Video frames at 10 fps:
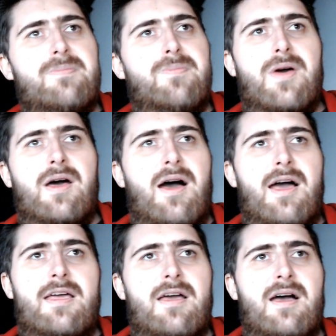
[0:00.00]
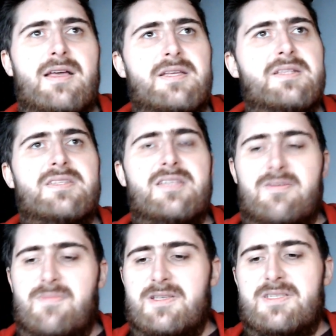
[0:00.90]
but I consider
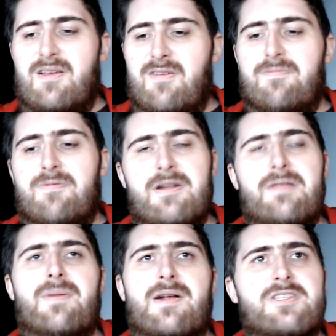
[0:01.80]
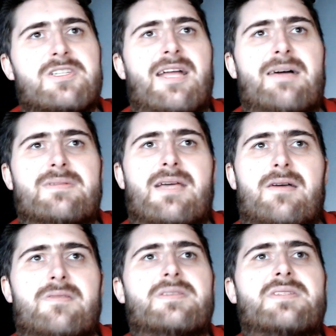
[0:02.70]
myself pretty much slap
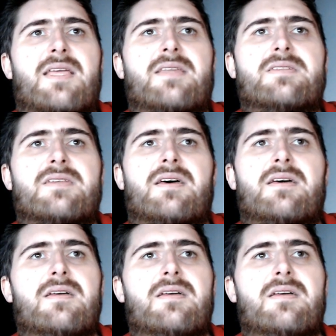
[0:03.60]
down the center